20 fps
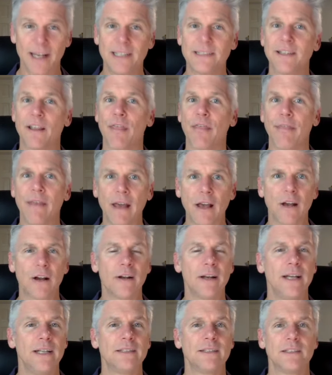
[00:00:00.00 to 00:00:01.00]
He's a thinker,
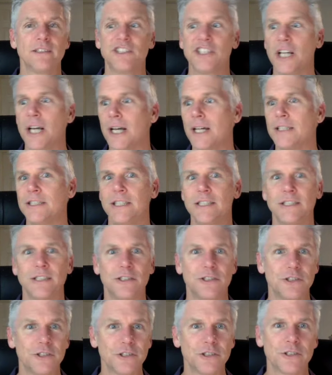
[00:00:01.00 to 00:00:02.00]
he's a judge, he's a
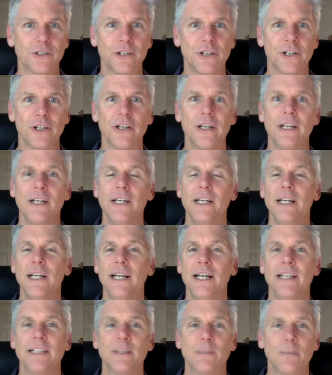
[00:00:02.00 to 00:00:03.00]
juror,
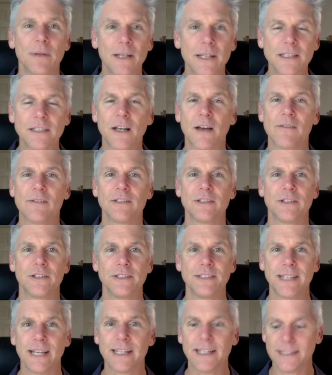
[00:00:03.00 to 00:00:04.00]
he's a police officer,
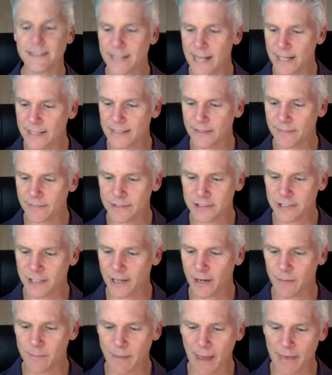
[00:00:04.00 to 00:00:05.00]
he's that detective,
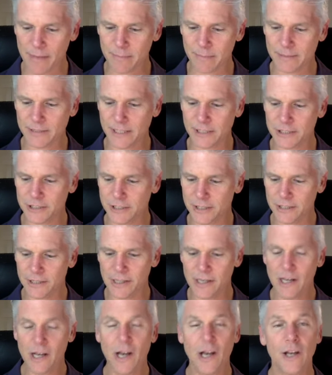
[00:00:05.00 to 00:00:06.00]
engineer, mathematician.
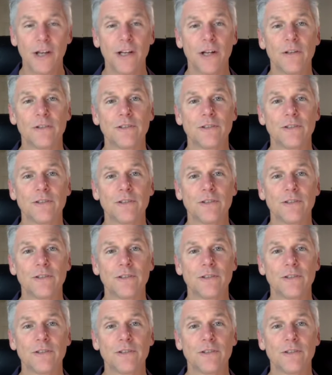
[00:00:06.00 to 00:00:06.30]
You know,